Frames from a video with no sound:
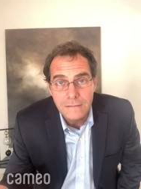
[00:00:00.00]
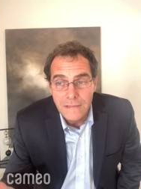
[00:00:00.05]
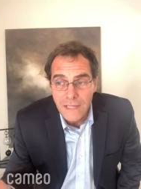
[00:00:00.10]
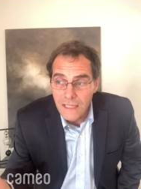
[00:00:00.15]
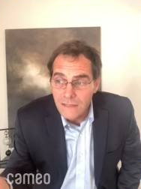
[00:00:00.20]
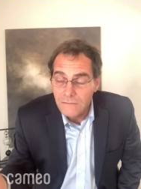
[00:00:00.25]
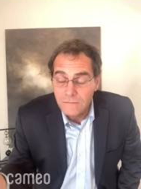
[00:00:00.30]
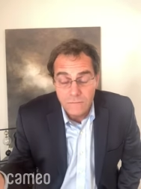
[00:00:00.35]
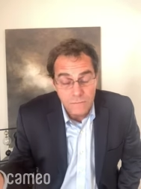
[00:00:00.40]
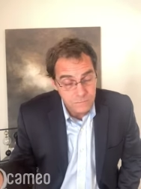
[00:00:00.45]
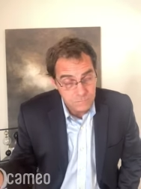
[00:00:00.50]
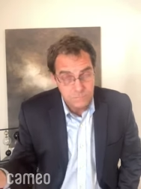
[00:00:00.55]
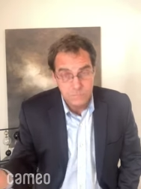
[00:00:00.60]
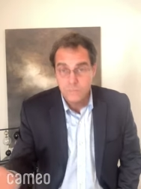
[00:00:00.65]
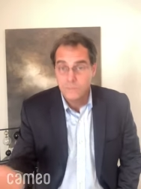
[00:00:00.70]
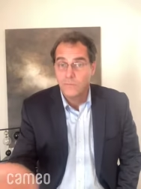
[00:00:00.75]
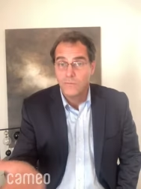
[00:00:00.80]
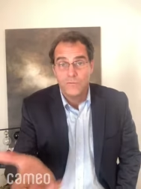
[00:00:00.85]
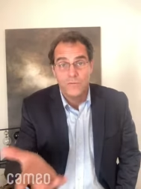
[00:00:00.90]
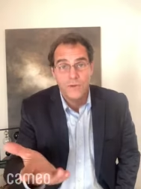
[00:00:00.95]
That
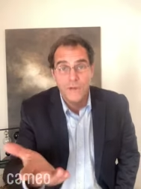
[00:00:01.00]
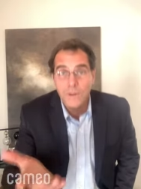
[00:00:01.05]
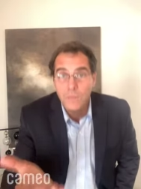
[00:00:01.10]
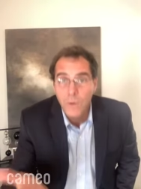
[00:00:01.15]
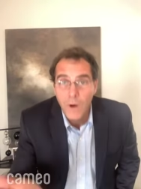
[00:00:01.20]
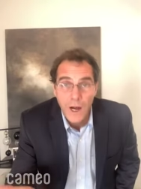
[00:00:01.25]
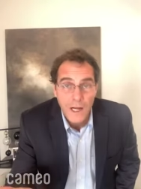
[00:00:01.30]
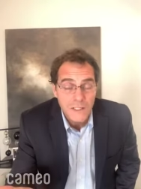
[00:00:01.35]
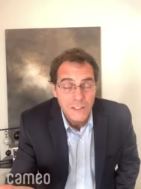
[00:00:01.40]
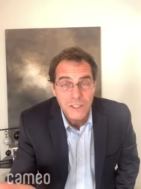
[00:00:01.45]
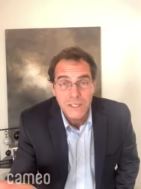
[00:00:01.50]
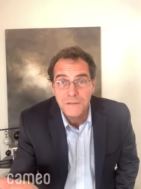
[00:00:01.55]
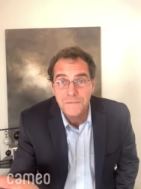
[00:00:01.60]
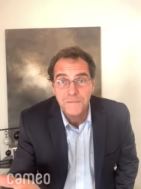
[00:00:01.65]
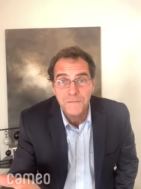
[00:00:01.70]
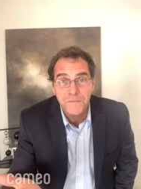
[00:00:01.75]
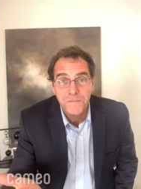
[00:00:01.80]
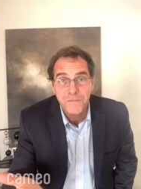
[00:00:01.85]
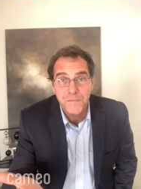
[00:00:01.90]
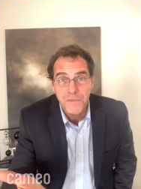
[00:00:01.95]
rewatch it.
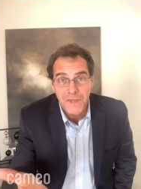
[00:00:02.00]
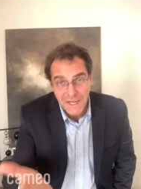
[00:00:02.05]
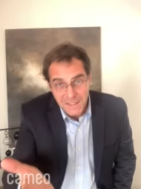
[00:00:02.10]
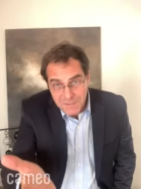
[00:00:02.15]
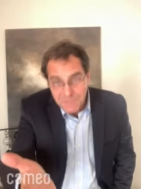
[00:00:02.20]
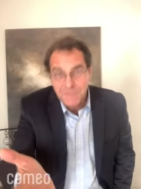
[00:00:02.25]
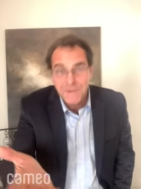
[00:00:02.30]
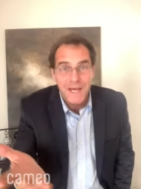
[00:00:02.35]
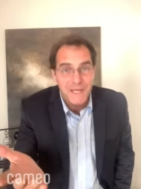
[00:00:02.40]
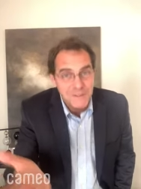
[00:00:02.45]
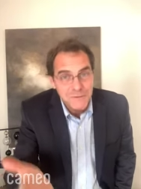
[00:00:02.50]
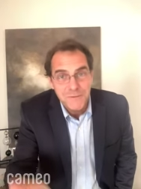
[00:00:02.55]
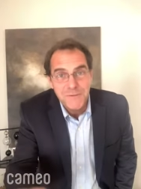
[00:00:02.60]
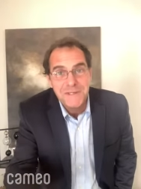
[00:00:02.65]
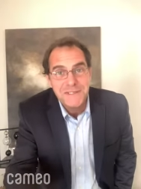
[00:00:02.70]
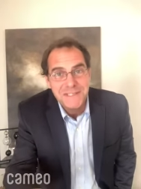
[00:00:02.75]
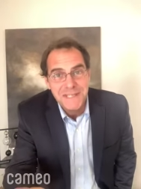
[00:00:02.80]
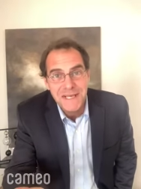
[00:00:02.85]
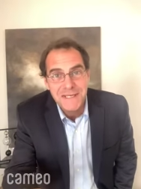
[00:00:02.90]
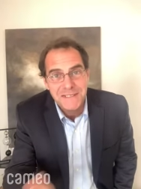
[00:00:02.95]
That that's what
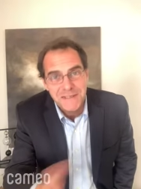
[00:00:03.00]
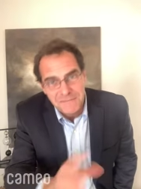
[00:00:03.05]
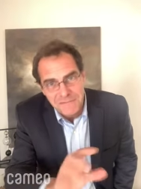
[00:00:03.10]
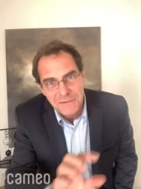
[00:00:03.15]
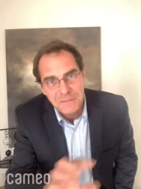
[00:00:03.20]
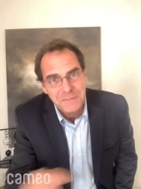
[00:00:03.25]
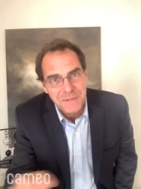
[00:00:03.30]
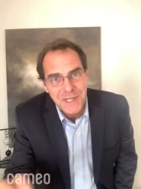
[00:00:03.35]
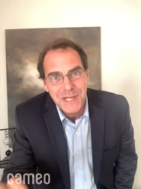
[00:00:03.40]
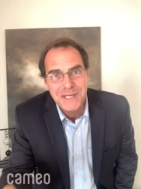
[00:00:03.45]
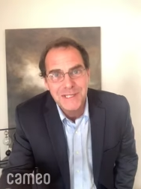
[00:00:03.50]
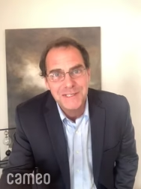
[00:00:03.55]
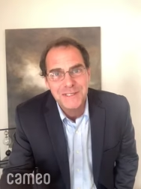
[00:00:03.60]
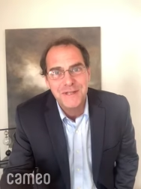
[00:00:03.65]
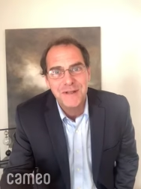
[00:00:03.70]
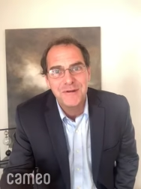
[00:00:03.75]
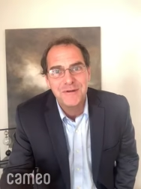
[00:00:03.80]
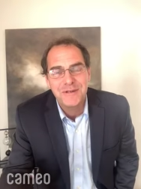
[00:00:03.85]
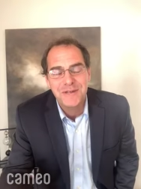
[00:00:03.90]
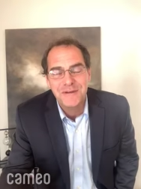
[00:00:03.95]
he says. If you play it
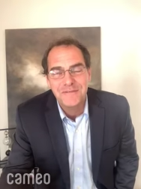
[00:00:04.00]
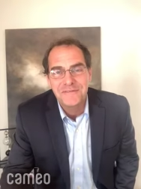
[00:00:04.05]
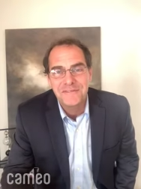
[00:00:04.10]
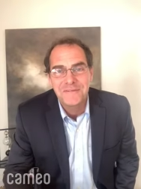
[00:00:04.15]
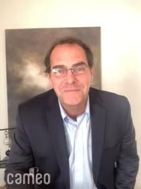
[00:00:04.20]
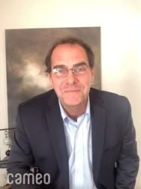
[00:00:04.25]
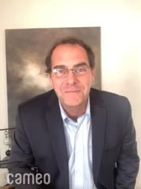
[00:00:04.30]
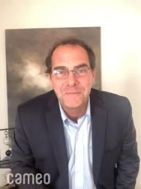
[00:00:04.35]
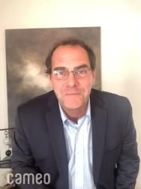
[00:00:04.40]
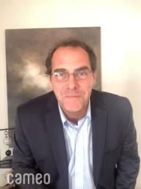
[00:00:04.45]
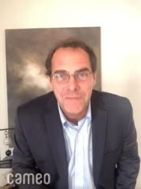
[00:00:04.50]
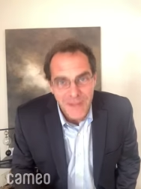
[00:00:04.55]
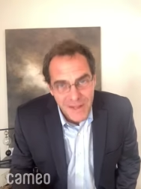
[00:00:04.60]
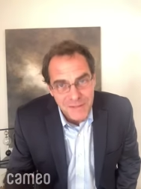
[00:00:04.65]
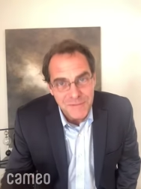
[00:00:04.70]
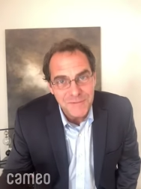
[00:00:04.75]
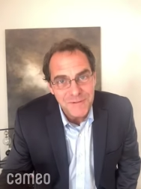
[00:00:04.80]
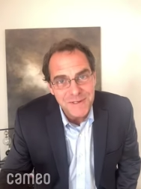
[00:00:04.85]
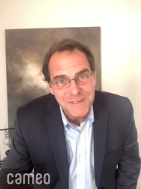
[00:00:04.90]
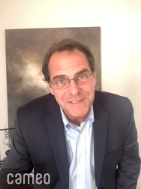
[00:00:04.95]
slow enough,
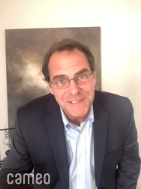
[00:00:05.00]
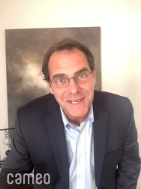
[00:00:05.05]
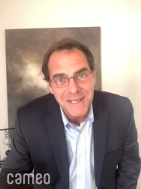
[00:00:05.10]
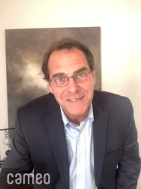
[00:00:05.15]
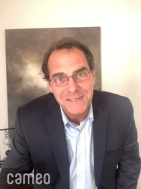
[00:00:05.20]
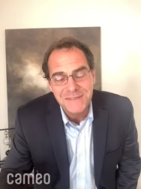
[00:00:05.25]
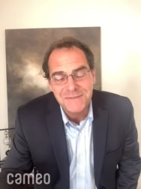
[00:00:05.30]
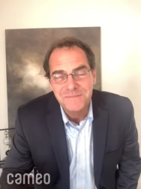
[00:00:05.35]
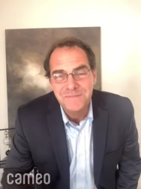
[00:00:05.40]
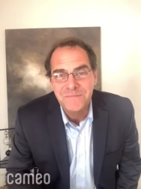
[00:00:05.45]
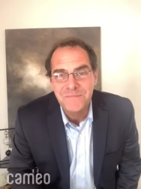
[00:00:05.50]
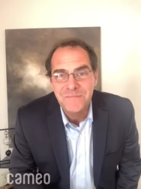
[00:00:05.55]
that's what he says.